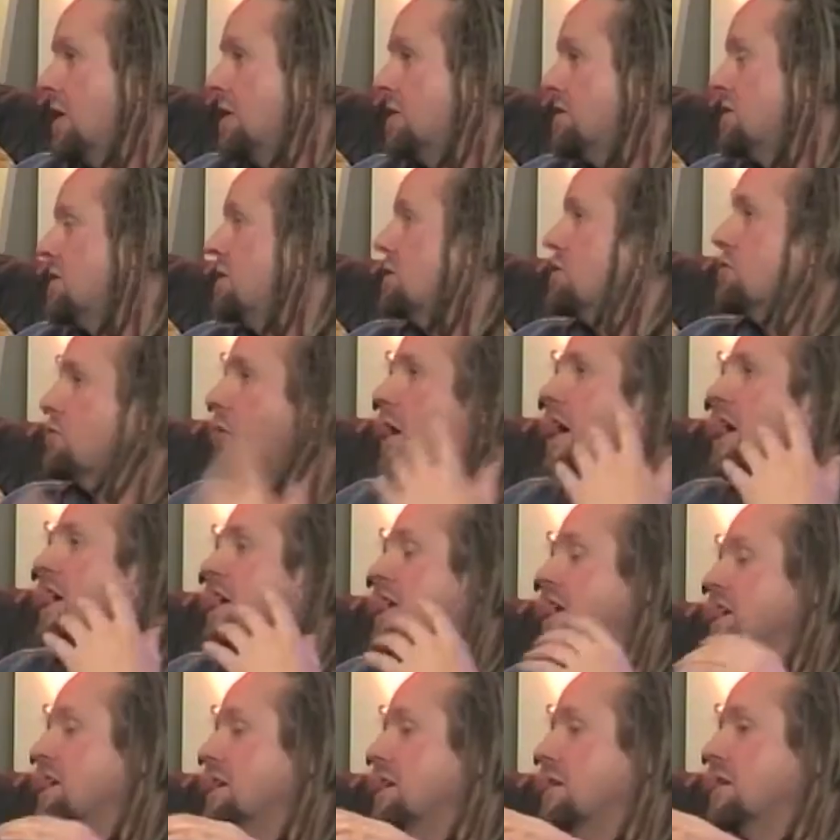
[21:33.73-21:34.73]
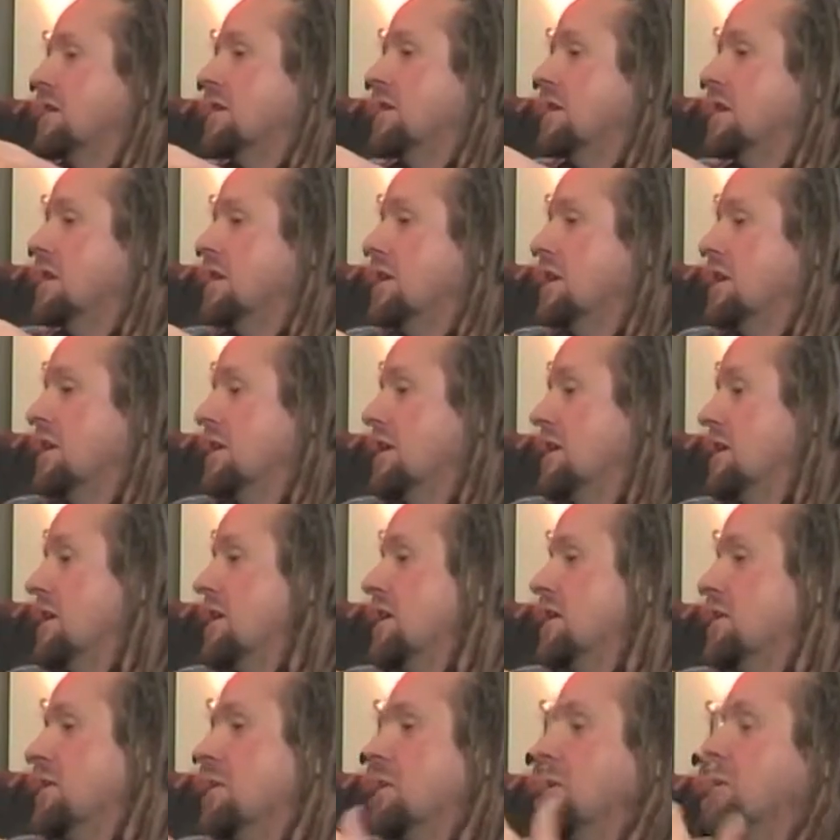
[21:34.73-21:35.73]
road because it was raining and
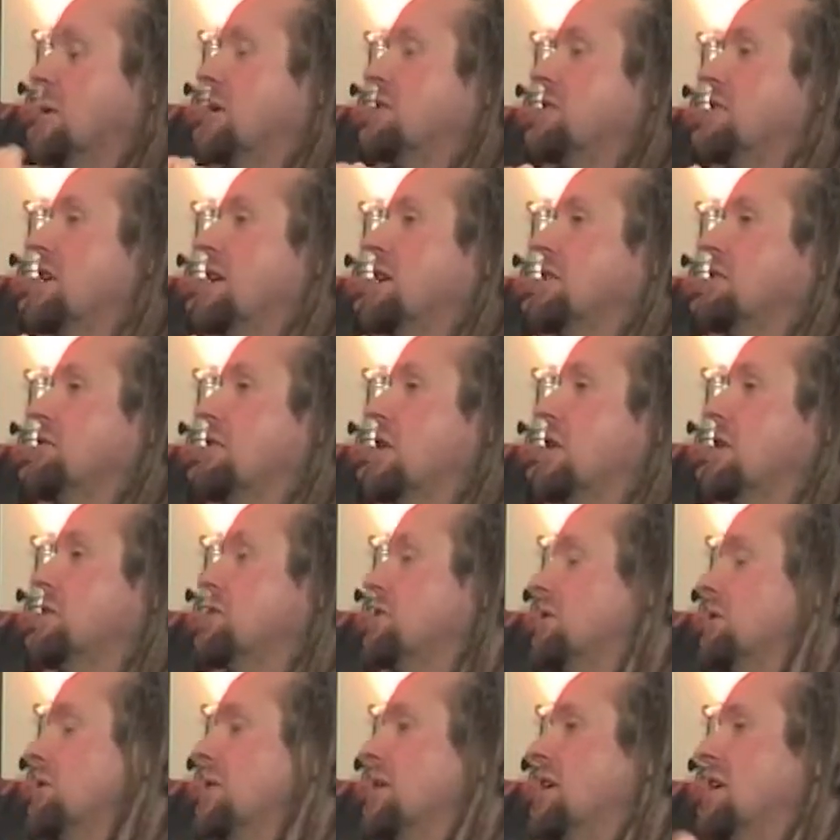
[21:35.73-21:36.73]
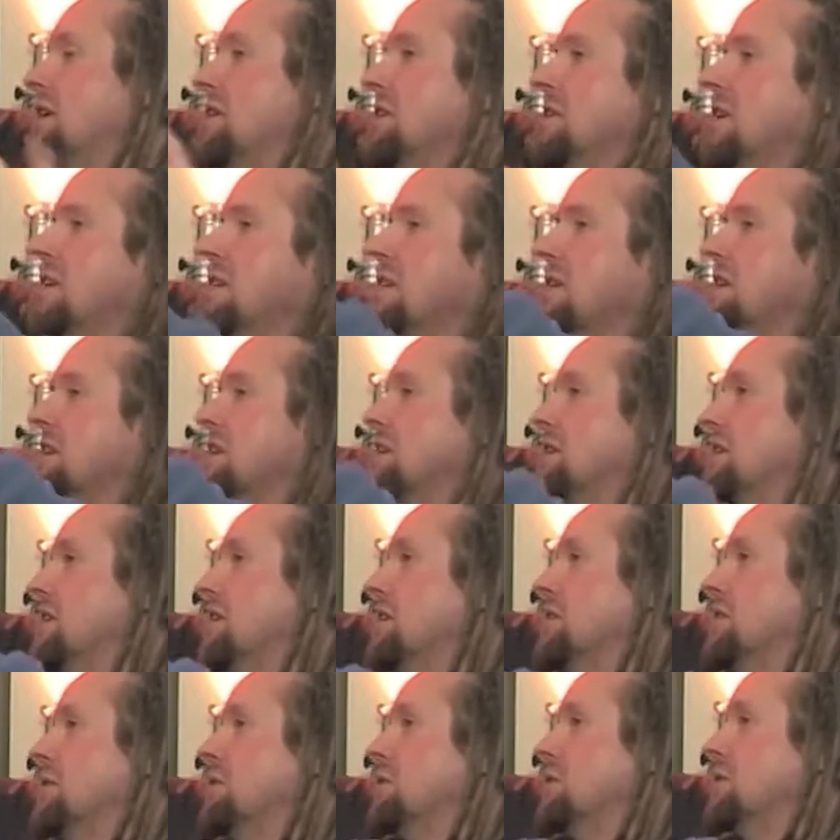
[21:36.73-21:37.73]
we went down the road, thought, oh no, I ain't going to
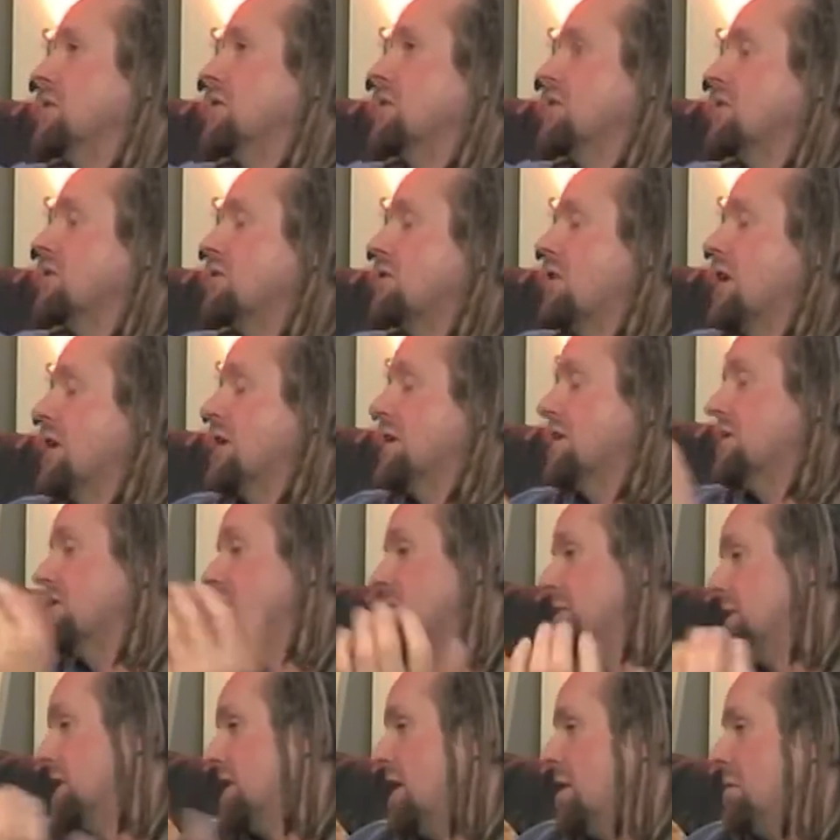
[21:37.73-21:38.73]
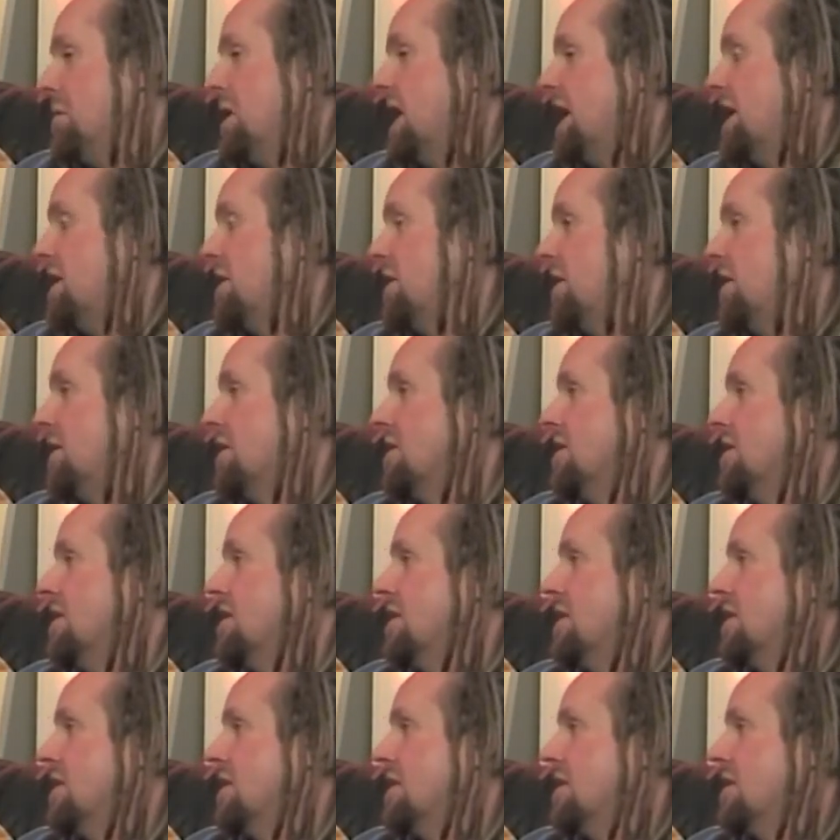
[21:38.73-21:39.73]
go in the woods, it's raining. So we come back along.
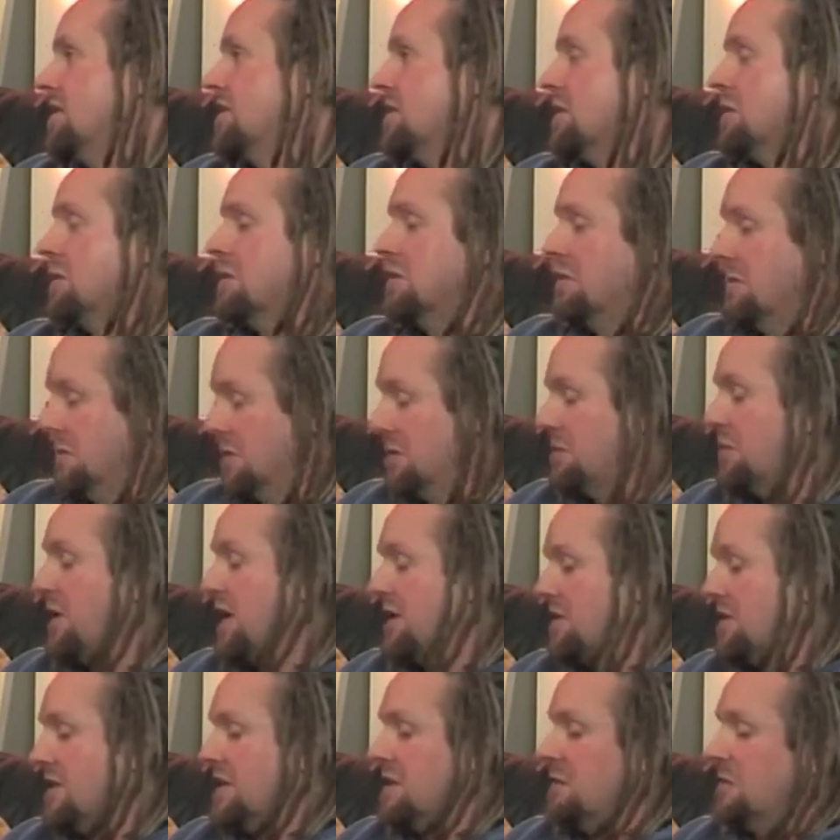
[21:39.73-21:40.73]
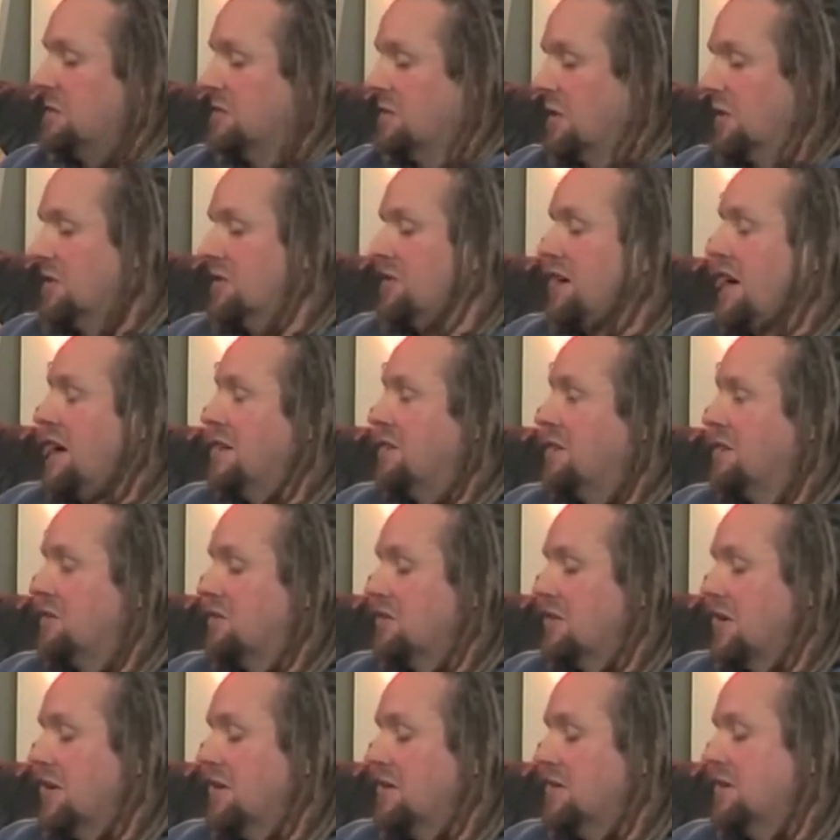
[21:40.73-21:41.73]
So basically, we've gone down
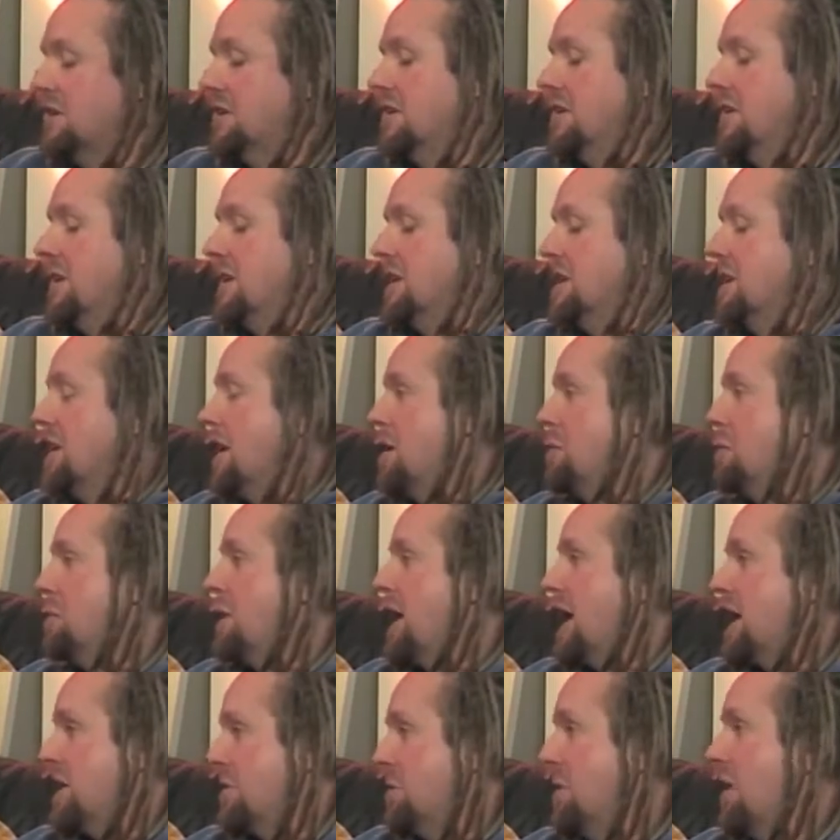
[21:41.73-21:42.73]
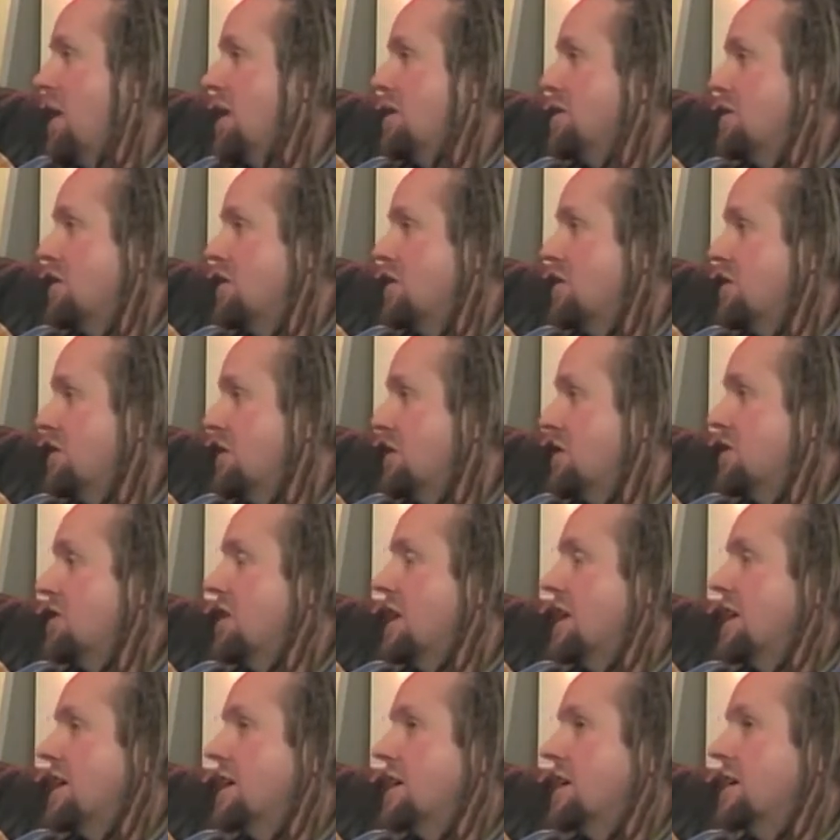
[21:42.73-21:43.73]
this road, then come back past this
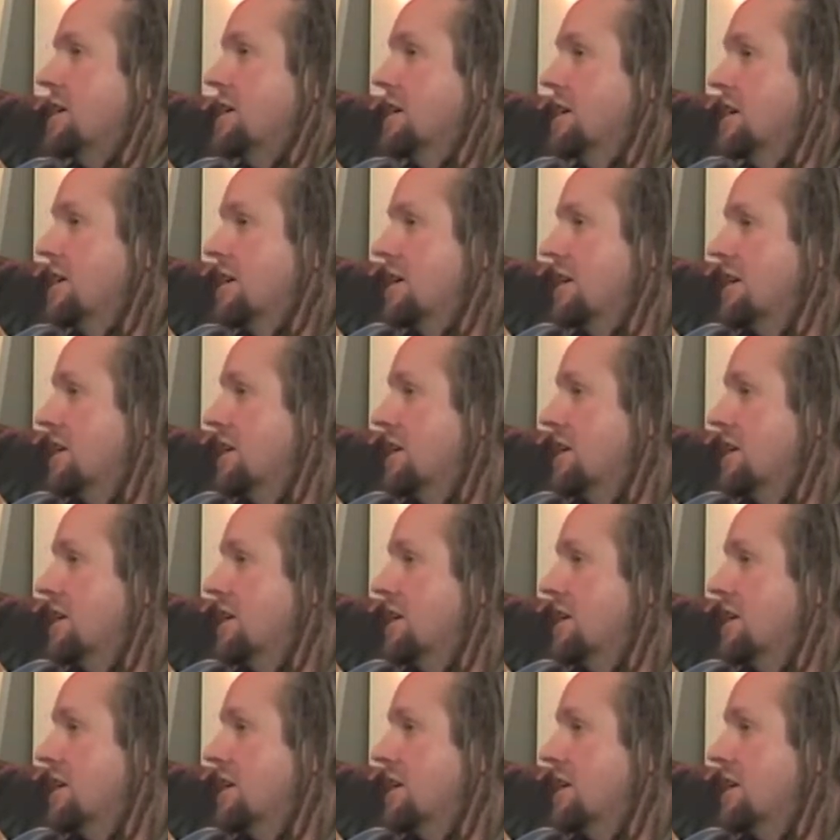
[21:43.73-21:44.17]
facility,